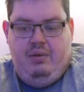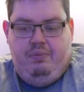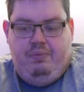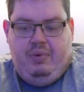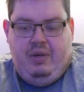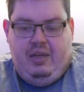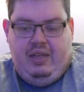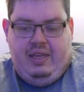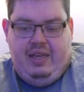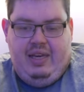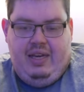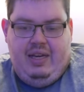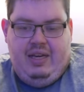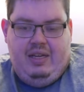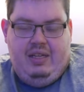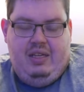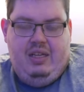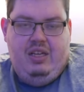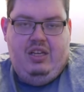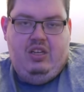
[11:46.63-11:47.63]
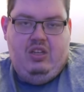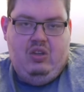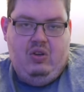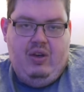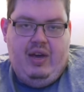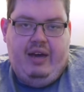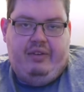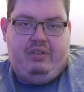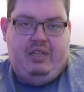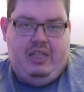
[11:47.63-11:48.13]
But again, you
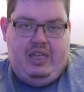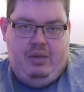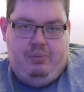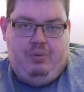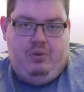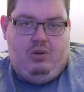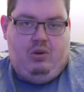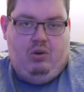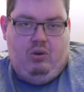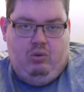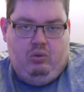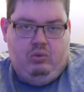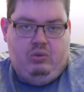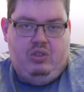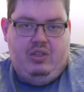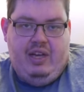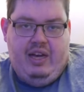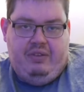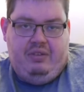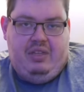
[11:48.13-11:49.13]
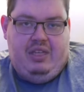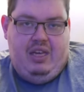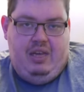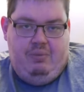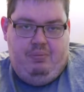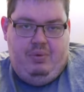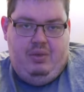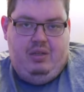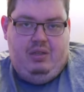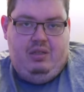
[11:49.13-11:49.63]
have to keep it cold. You have to
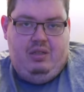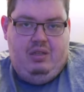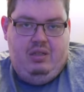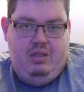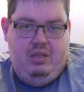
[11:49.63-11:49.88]
keep it